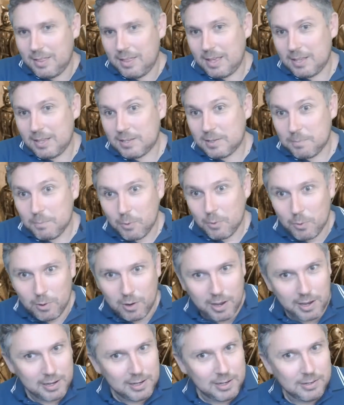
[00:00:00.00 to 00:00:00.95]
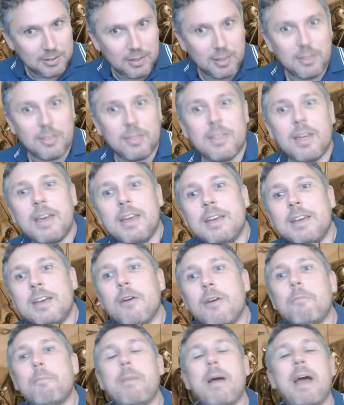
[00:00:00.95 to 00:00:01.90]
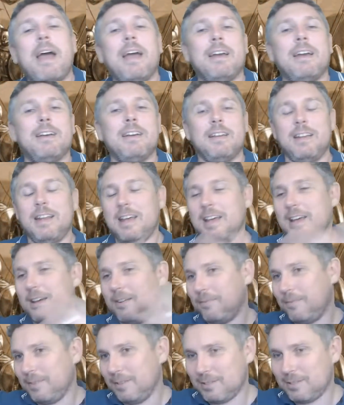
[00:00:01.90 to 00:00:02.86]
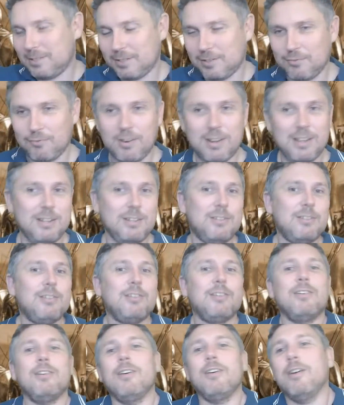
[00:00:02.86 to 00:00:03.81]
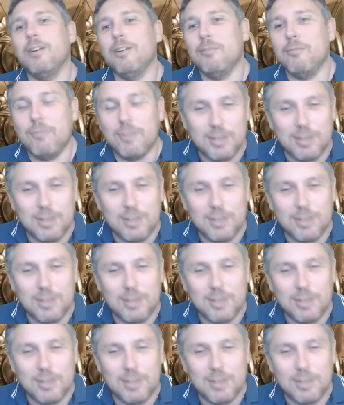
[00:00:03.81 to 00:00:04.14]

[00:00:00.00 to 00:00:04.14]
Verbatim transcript: it's more likely that they go back and have this great uh,